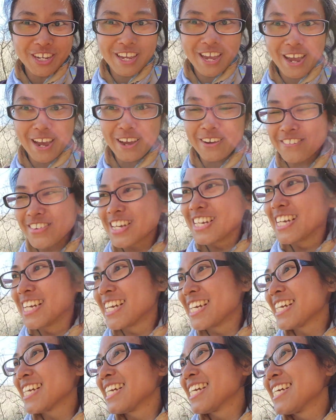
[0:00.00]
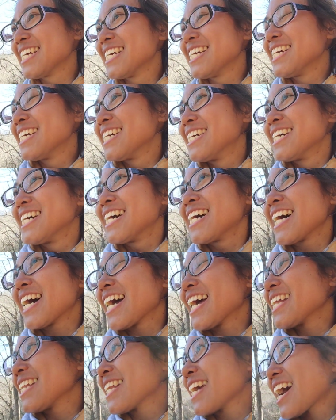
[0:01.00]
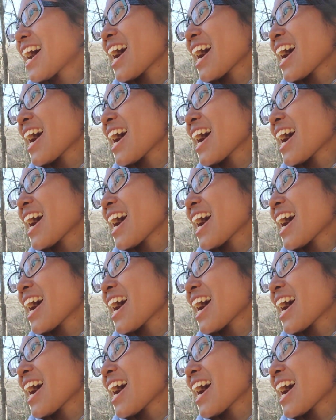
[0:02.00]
Gap. And